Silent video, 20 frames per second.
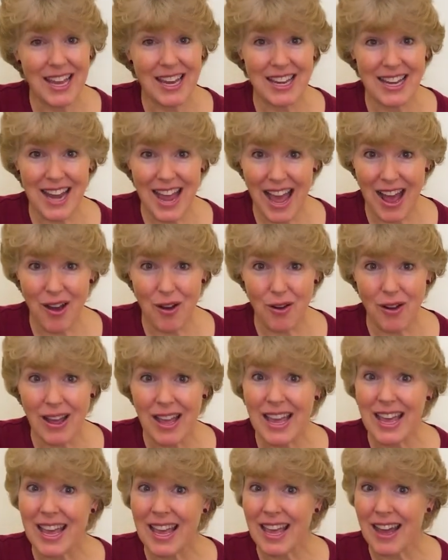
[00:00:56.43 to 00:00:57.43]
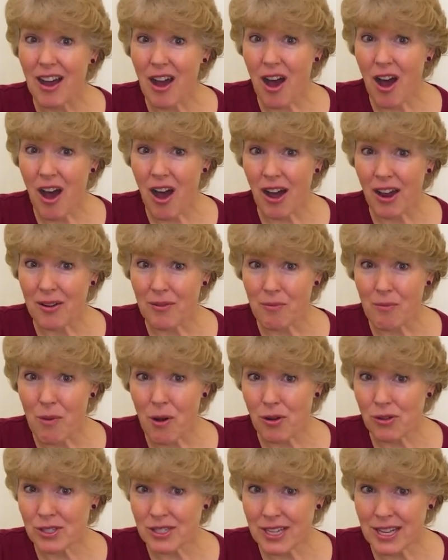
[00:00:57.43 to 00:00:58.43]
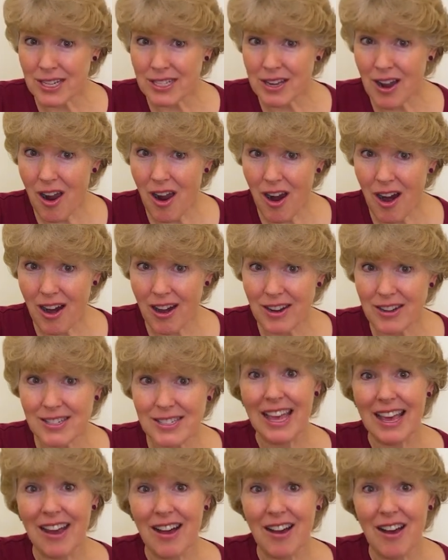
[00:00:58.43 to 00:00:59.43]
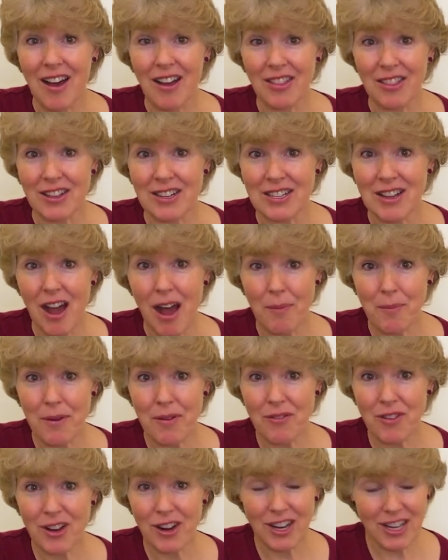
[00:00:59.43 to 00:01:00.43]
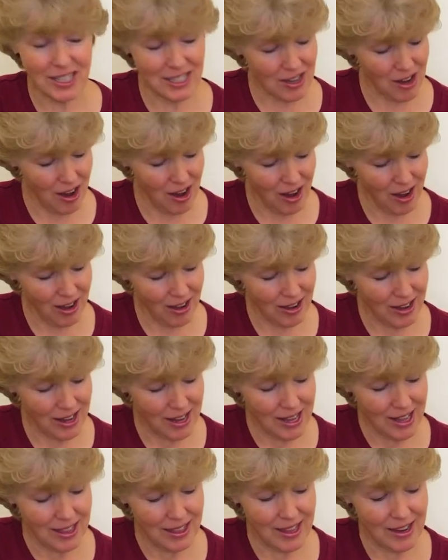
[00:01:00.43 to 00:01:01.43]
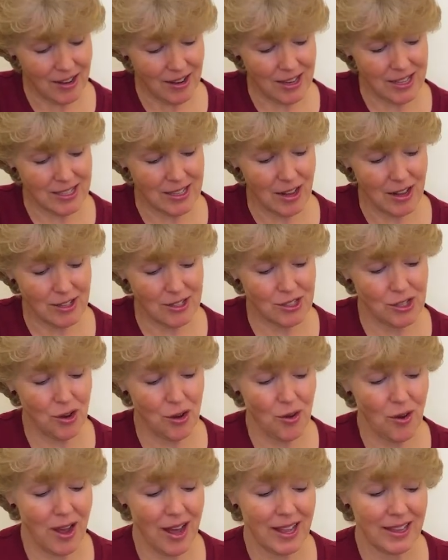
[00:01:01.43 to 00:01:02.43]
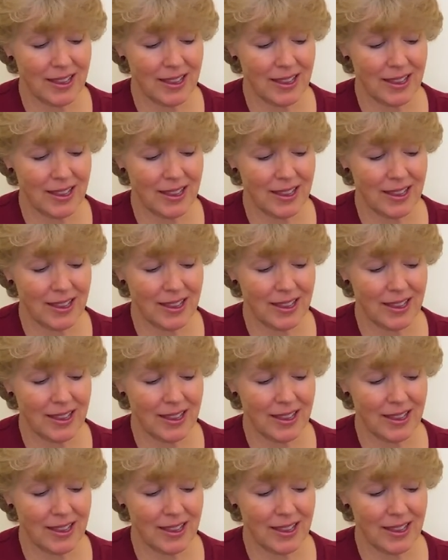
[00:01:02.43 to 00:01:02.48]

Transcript: Now, on most guitars, on the top of your guitar, there is also